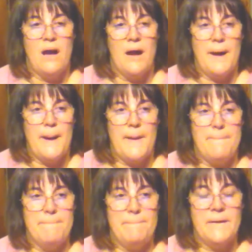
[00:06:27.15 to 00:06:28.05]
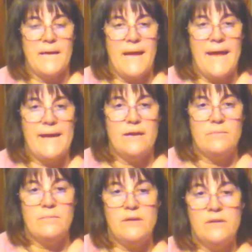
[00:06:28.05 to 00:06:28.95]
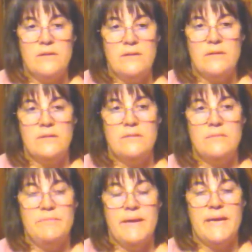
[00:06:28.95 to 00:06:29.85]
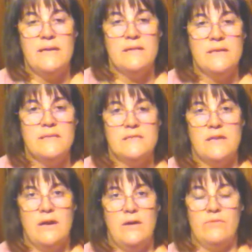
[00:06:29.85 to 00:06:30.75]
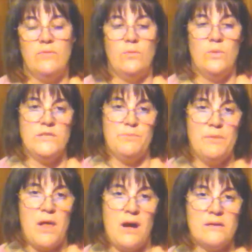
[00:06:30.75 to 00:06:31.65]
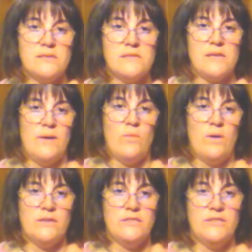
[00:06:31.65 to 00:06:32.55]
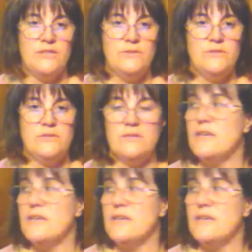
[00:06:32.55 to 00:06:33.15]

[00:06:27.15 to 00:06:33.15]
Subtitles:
But I am making a list of which blocks I want to use.